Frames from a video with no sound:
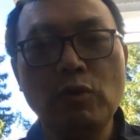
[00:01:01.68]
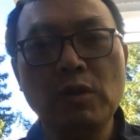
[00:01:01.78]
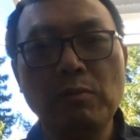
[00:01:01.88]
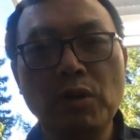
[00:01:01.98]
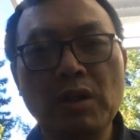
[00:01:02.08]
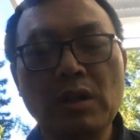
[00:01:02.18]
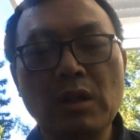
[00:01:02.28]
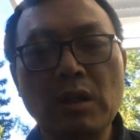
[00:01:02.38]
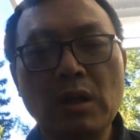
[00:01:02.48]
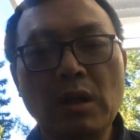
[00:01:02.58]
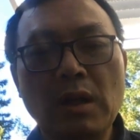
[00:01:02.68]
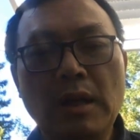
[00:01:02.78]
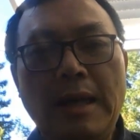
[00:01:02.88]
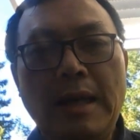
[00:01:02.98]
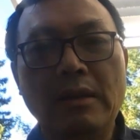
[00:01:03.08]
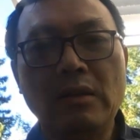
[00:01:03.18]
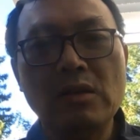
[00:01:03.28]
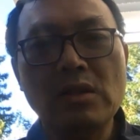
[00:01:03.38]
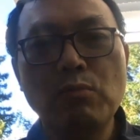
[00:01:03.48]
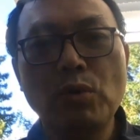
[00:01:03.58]
for the book, and
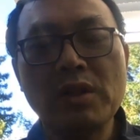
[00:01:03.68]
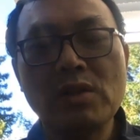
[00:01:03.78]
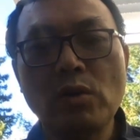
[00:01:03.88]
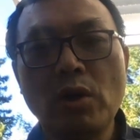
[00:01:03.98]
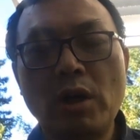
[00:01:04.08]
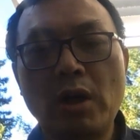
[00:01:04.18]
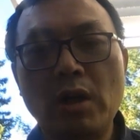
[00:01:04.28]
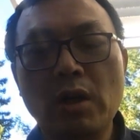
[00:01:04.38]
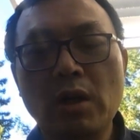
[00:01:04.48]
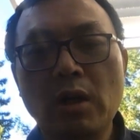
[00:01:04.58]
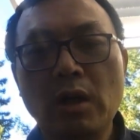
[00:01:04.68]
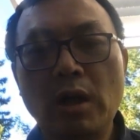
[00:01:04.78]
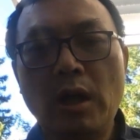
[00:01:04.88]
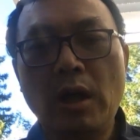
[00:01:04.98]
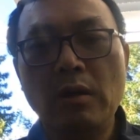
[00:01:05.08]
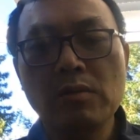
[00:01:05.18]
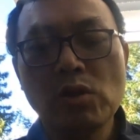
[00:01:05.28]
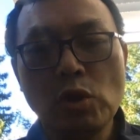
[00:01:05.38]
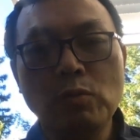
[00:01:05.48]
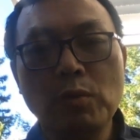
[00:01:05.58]
these books are
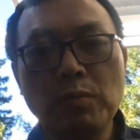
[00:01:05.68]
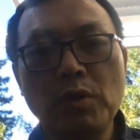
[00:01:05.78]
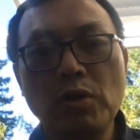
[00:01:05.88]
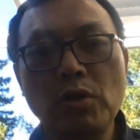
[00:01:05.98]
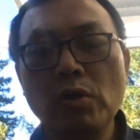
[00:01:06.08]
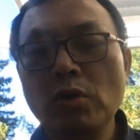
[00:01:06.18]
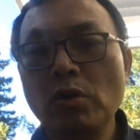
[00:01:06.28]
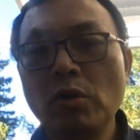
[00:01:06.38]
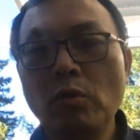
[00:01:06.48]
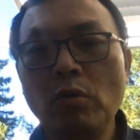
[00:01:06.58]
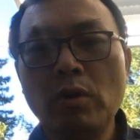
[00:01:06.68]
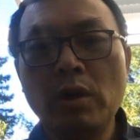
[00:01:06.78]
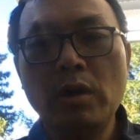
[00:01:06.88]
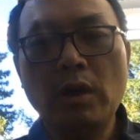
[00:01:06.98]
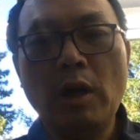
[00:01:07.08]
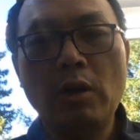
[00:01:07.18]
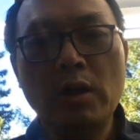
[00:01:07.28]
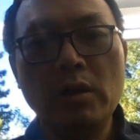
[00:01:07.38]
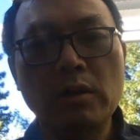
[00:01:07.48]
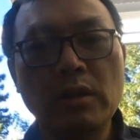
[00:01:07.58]
Silverberg or
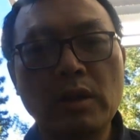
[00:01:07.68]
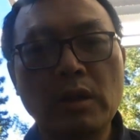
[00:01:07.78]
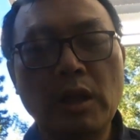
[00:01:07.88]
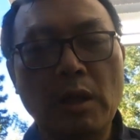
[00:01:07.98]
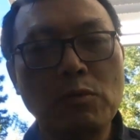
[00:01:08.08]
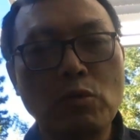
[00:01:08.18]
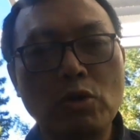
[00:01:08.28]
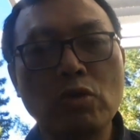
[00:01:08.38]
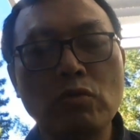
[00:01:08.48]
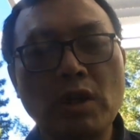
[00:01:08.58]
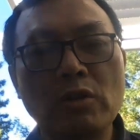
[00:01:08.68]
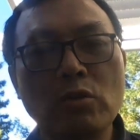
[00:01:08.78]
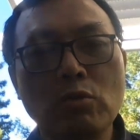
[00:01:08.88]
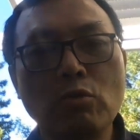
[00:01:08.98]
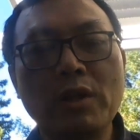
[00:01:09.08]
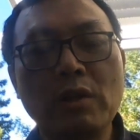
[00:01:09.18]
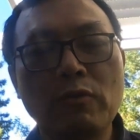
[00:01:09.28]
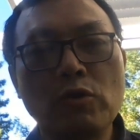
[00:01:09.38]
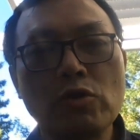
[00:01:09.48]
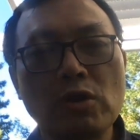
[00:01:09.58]
our Chemistry 210, 220
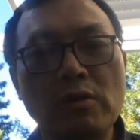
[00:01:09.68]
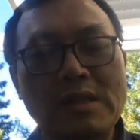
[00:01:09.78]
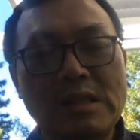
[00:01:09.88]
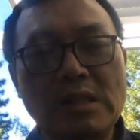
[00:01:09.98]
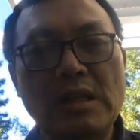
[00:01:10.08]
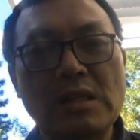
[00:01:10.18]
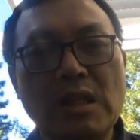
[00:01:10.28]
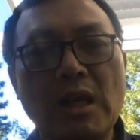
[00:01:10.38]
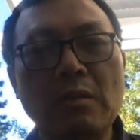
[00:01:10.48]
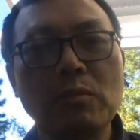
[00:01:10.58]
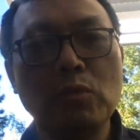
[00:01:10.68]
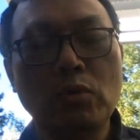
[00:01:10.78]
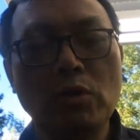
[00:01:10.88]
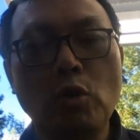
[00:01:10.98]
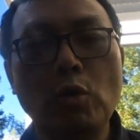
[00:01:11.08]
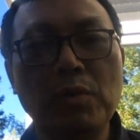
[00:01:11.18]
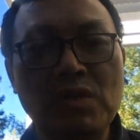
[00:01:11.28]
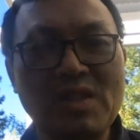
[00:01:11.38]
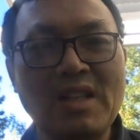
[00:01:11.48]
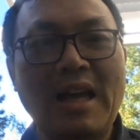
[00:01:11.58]
version of CSM or
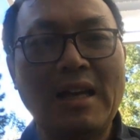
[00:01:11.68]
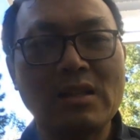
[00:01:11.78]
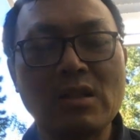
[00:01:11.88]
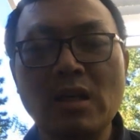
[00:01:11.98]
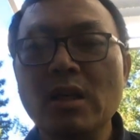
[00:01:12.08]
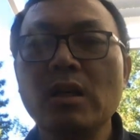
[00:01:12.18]
OpenStax.